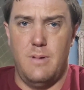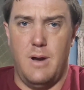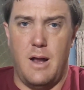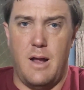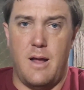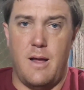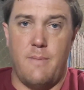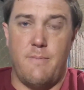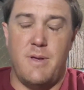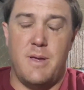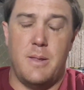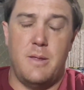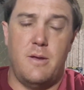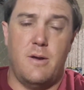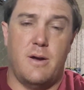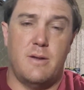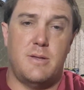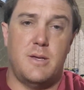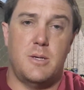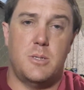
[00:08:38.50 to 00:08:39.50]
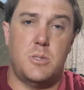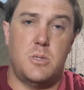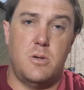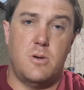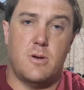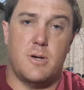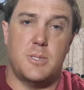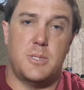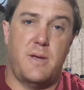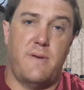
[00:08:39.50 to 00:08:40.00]
Any ideas
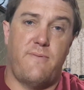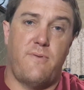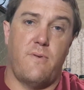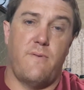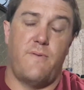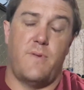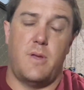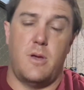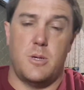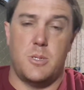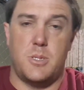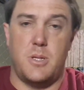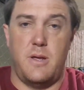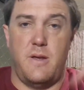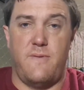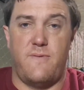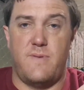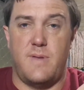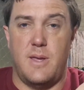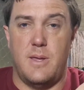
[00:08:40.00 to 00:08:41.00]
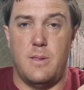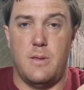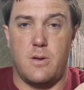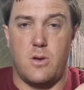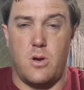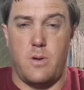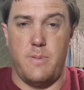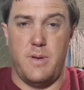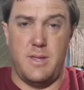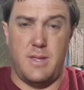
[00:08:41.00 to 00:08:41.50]
you guys have for videos, leave in the
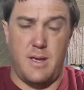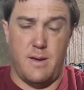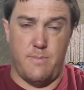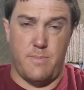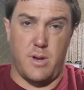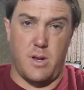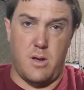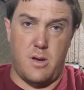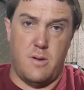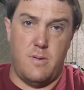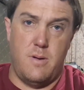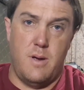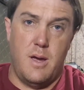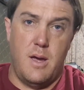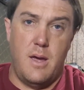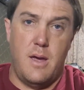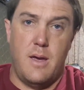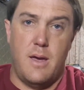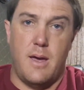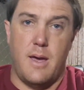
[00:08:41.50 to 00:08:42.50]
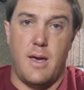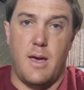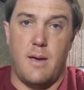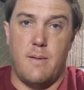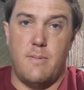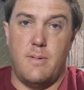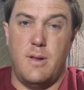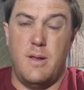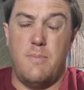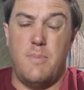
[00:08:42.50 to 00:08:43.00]
comment down below.
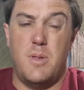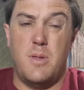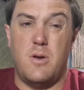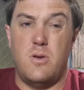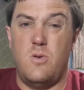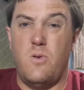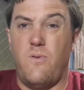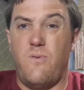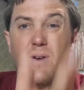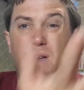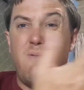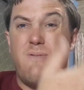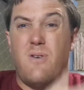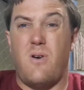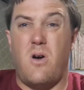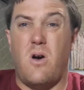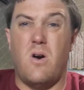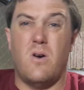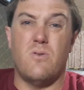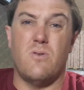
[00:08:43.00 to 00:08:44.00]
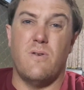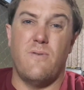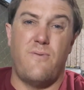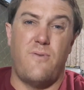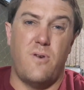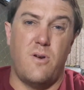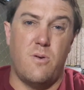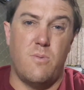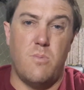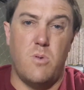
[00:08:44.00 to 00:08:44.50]
Let me know your favourite horror
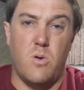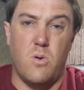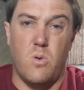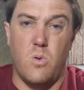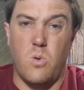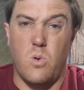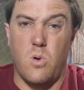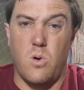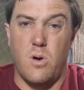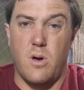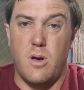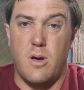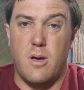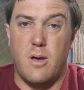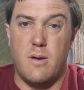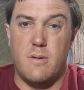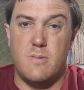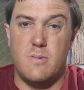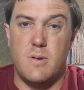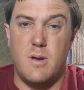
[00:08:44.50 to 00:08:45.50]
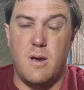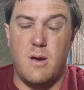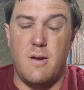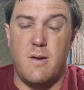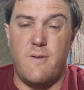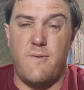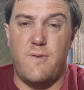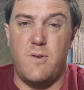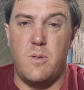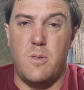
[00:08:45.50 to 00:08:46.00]
film, or you know,
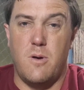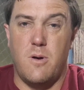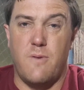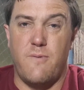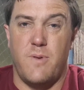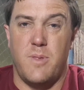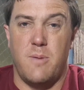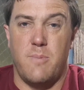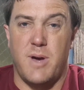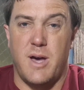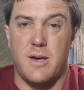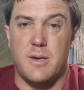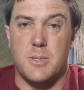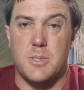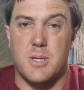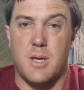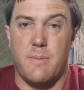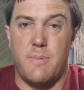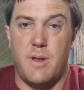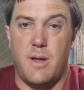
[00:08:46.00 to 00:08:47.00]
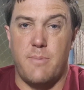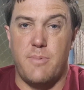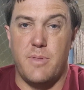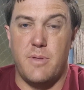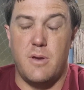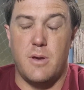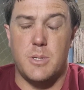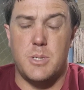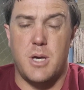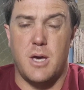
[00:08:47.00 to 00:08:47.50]
if you know of any markets coming up in
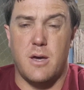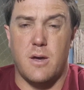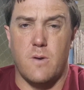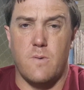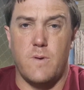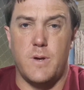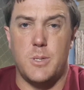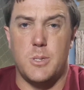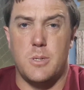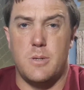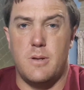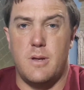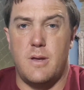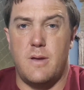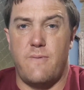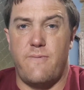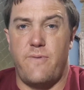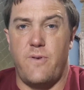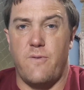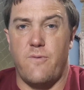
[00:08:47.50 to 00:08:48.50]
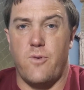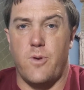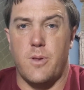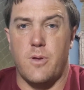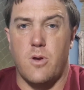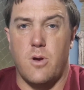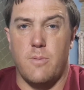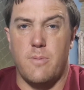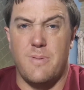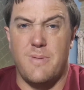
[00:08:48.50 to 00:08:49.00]
the Otago region, feel free to
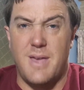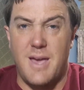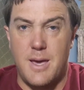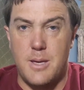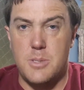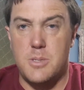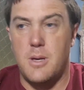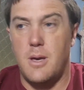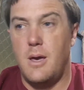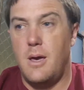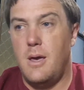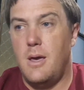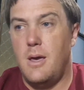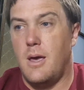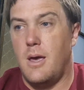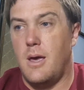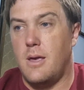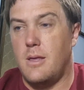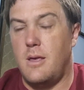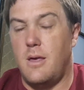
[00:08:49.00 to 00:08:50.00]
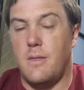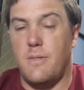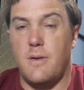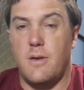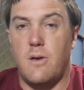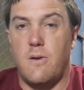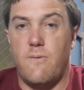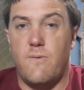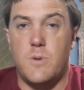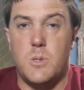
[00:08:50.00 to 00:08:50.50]
comment that. And yeah,
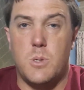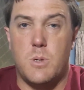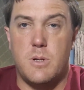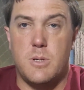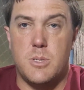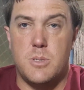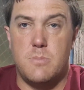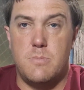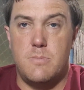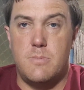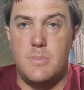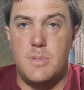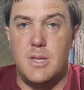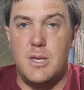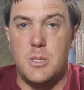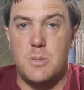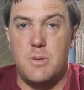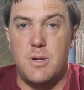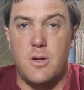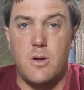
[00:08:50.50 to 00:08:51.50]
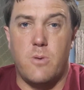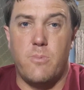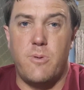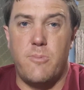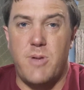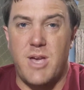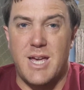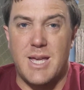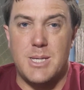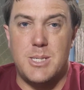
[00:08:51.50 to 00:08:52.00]
thank you for joining us. Next week I'll be
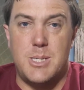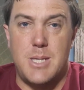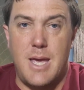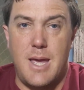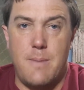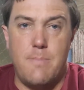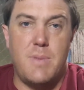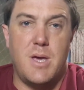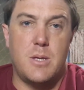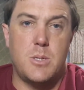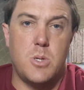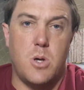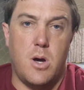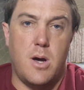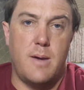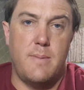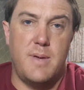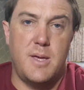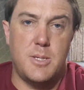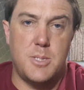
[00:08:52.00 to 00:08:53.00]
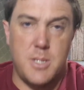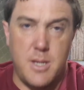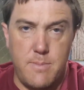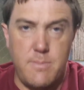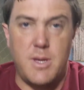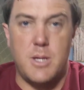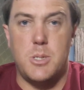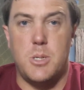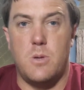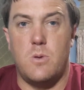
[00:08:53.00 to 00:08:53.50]
back, same bat time, same
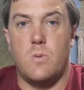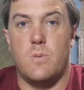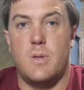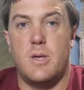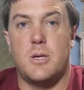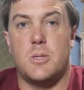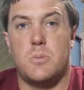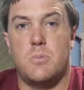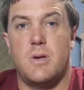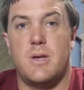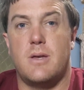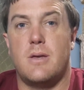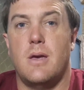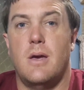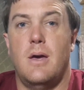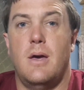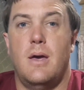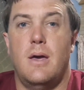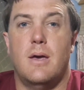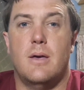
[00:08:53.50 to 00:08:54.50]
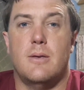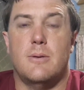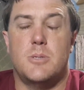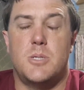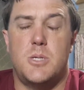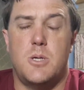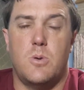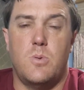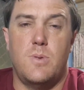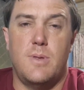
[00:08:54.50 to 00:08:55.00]
bat channel next week.
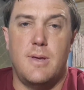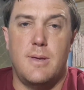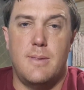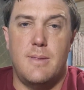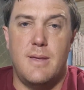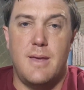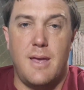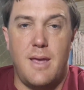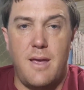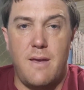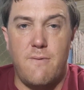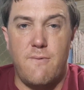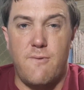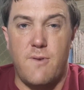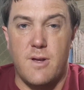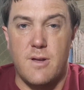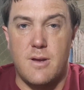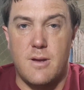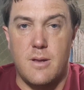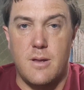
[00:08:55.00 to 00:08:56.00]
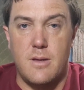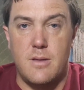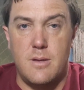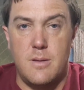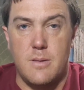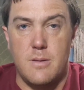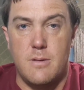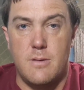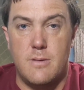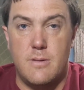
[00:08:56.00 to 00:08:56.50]
Until then, have fun
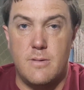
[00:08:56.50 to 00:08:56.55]
collecting.